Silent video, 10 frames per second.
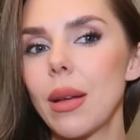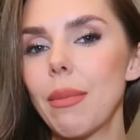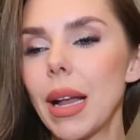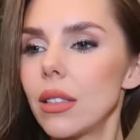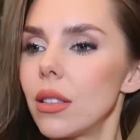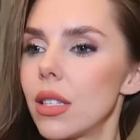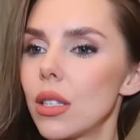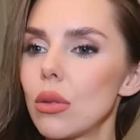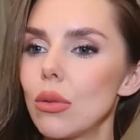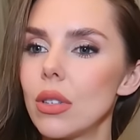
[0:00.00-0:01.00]
mental
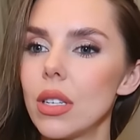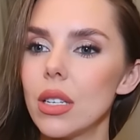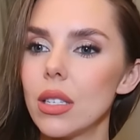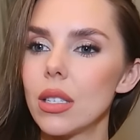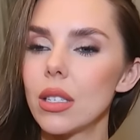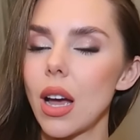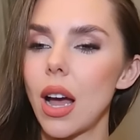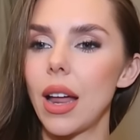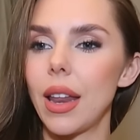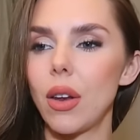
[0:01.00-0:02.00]
disorders
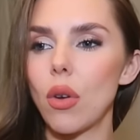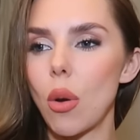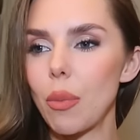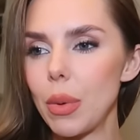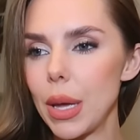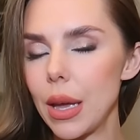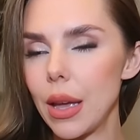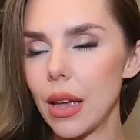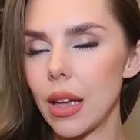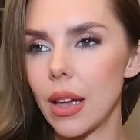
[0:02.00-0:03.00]
and it not
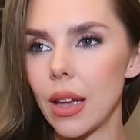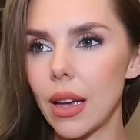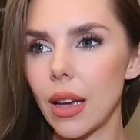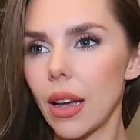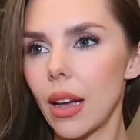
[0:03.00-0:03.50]
being,